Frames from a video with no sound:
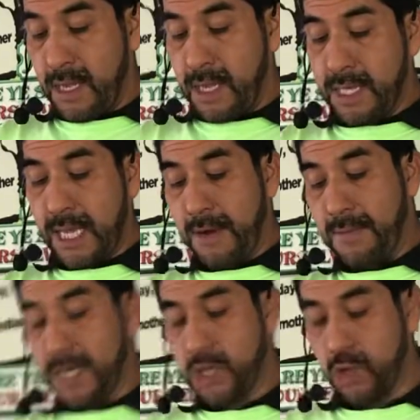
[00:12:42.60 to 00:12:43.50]
Let's start at
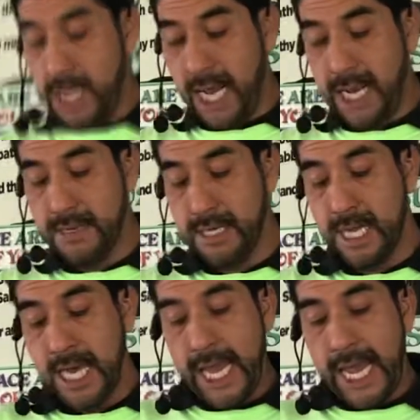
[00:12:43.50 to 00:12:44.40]
verse 29.
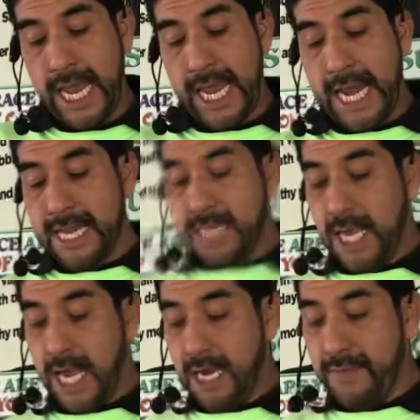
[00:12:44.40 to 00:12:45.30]
And at
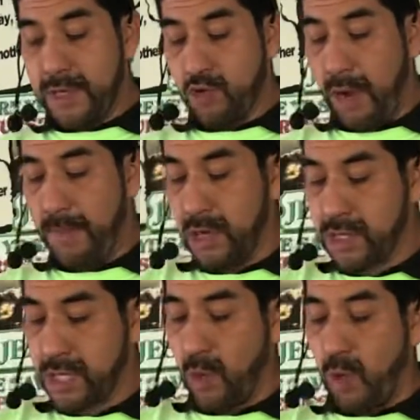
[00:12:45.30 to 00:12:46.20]
the end of the 12
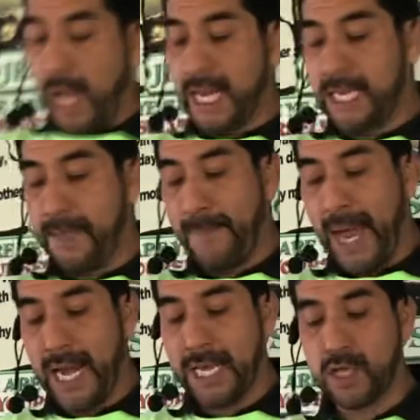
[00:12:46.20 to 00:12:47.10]
months, he walked in the
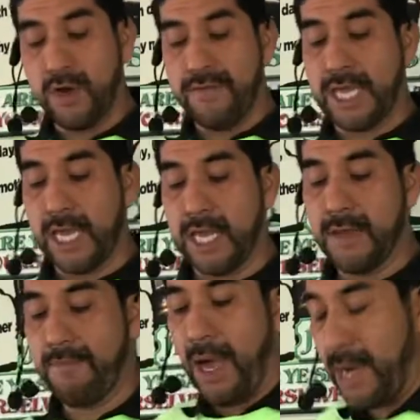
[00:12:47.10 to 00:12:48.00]
palace of the king
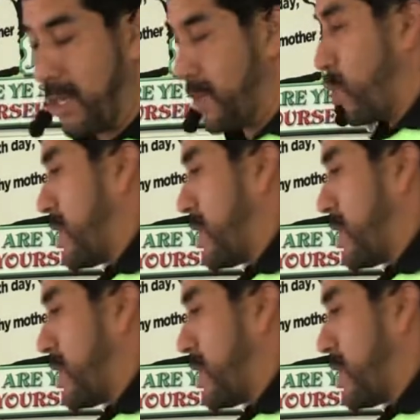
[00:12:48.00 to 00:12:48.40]
of Babylon.